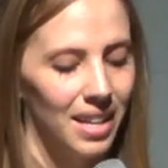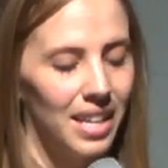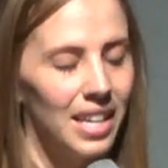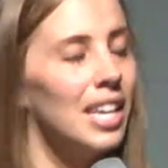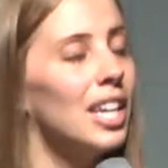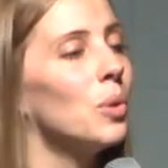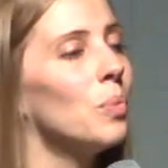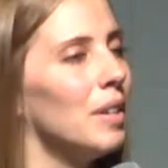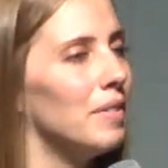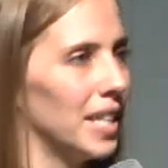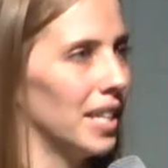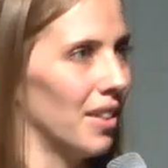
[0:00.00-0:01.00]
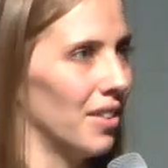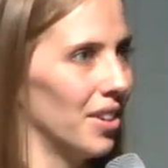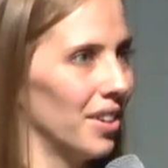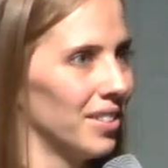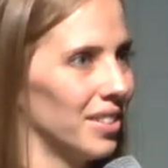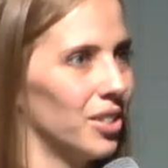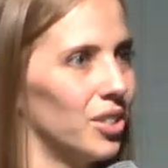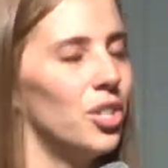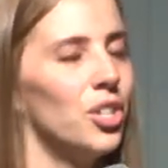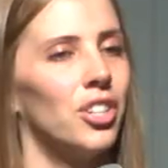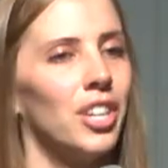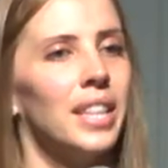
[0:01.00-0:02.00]
that he can weave together
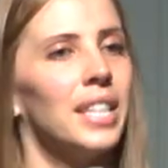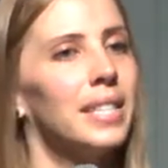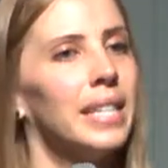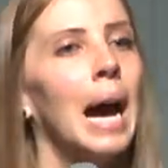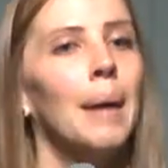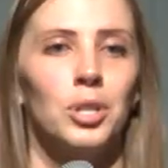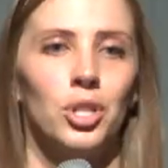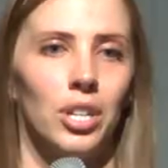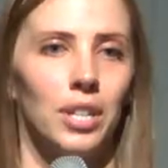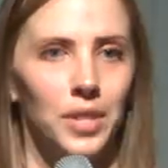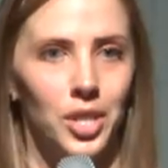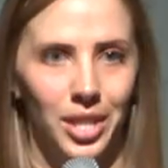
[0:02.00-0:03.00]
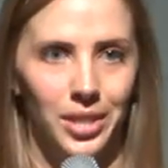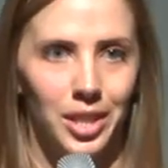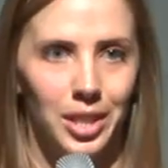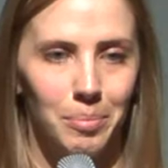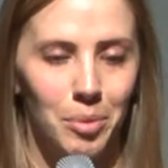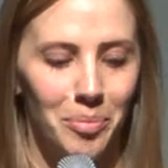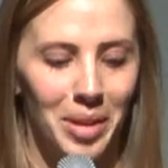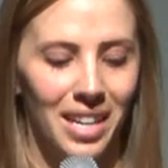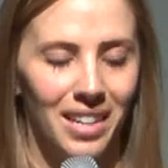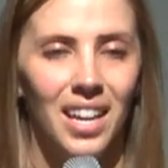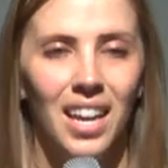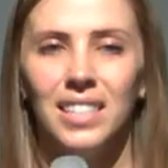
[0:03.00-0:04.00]
to create this tapestry of the justice
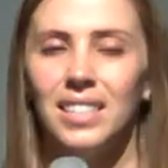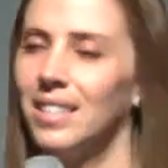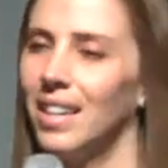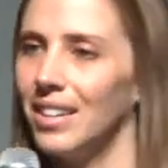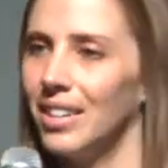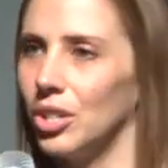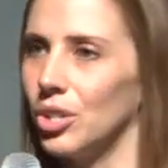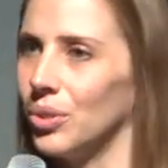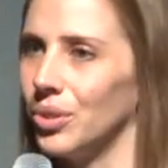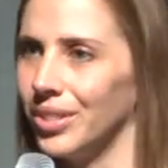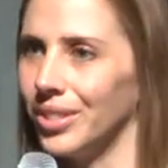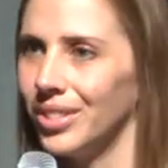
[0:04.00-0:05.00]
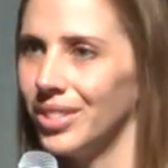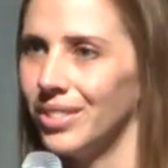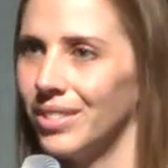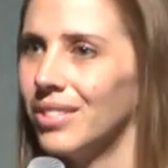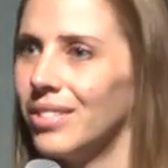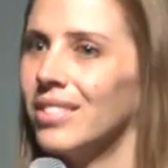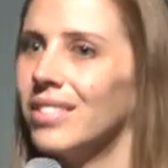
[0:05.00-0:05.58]
movement. It's not on our shoulders.